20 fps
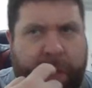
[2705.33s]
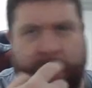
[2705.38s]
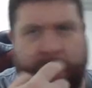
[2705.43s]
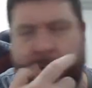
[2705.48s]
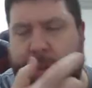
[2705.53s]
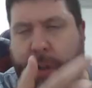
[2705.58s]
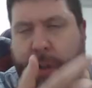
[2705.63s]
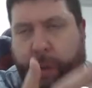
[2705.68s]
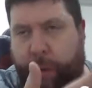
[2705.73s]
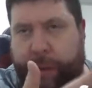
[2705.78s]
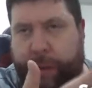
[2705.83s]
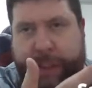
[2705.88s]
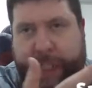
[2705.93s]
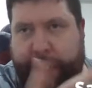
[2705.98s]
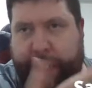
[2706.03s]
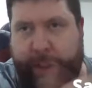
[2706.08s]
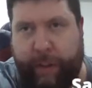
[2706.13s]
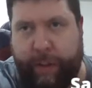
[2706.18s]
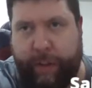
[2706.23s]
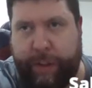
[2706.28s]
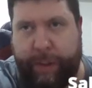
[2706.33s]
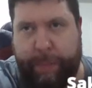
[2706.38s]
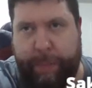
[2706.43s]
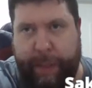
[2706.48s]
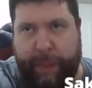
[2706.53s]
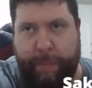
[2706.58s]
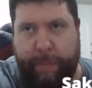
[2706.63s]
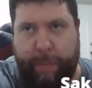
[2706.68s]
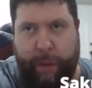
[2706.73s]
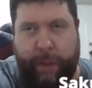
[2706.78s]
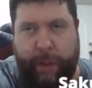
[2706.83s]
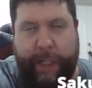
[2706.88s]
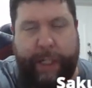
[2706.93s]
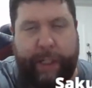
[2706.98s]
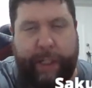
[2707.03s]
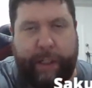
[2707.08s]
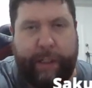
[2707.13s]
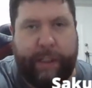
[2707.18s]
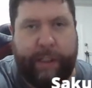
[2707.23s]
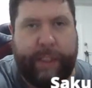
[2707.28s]
call it technology, but the
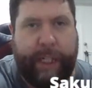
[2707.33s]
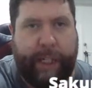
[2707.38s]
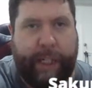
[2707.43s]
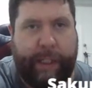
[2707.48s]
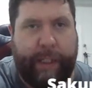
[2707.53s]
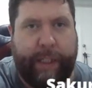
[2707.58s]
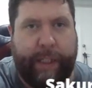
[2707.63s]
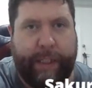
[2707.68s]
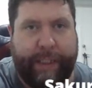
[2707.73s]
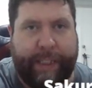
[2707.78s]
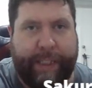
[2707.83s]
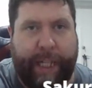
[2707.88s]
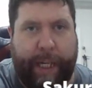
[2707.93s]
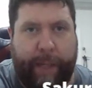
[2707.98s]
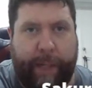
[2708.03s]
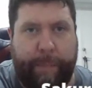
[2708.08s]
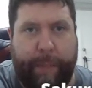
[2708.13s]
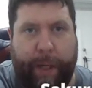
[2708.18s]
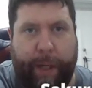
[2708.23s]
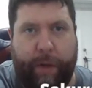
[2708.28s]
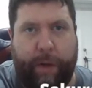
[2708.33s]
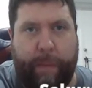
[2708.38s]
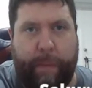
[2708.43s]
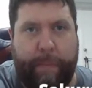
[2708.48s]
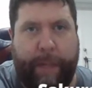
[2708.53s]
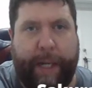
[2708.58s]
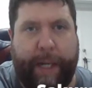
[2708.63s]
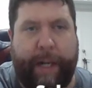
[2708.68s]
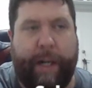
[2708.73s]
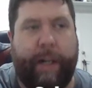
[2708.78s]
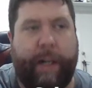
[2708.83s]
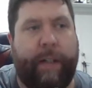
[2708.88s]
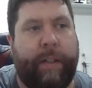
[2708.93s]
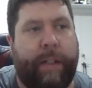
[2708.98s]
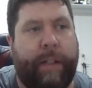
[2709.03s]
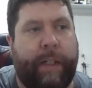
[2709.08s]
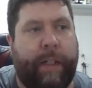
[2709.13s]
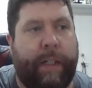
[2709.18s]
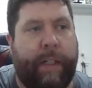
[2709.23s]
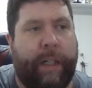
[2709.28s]
body tech is getting better and better.
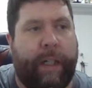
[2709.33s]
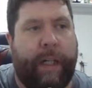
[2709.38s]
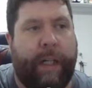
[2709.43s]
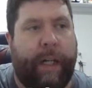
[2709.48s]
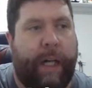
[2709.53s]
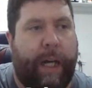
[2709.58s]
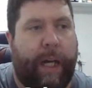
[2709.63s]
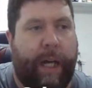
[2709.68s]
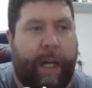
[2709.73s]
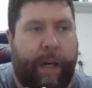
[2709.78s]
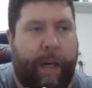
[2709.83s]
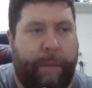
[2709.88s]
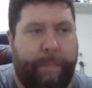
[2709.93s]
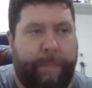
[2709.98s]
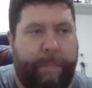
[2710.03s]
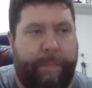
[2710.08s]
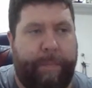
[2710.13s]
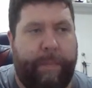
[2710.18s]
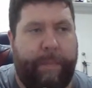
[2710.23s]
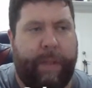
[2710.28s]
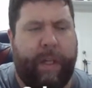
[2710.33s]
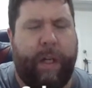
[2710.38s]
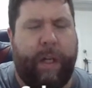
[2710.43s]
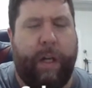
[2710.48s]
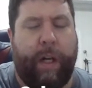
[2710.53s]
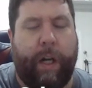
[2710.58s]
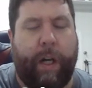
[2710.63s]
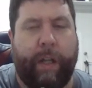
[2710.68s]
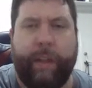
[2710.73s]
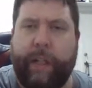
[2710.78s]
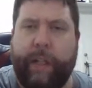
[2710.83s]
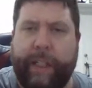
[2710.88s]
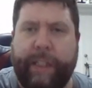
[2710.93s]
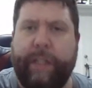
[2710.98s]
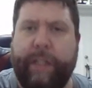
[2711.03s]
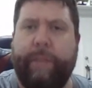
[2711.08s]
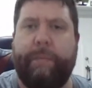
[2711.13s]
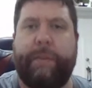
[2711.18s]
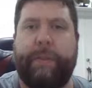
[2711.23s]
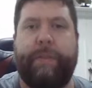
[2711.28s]
I'd like
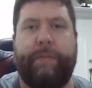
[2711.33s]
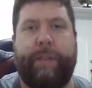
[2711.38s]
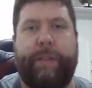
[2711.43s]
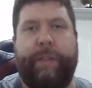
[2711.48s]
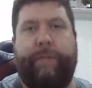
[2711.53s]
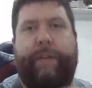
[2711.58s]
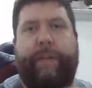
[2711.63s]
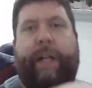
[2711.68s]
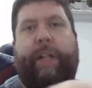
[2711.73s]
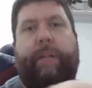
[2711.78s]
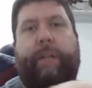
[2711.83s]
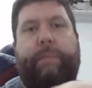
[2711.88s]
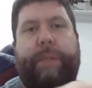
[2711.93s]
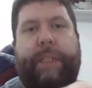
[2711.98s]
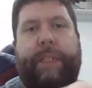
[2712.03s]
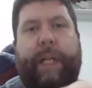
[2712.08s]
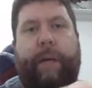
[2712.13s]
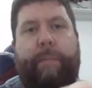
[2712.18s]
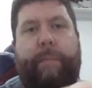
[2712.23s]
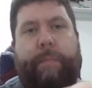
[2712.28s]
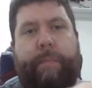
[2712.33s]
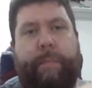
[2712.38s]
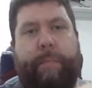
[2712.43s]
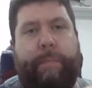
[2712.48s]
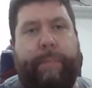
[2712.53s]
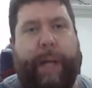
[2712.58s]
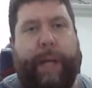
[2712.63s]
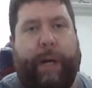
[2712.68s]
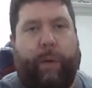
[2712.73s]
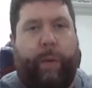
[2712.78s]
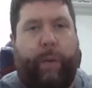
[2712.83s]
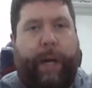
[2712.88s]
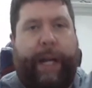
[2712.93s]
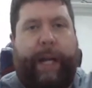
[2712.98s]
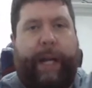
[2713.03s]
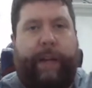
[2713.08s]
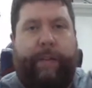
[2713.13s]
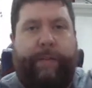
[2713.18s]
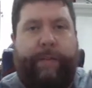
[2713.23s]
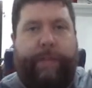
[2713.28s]
them to develop some better
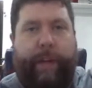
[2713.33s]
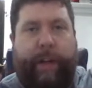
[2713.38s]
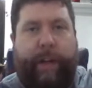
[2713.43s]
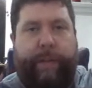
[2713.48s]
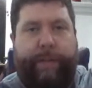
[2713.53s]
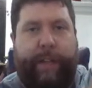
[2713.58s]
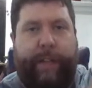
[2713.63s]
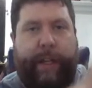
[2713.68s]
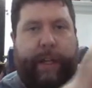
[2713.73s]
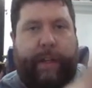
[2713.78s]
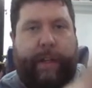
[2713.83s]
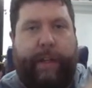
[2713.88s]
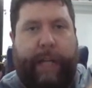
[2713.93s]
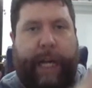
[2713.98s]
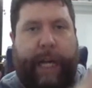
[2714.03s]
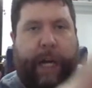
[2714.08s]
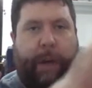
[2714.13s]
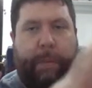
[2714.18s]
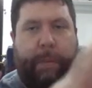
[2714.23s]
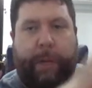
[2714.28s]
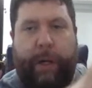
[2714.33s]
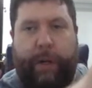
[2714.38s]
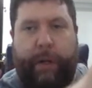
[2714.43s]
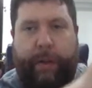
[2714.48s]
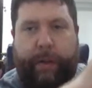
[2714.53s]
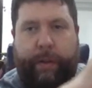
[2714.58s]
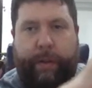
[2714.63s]
way of the elbow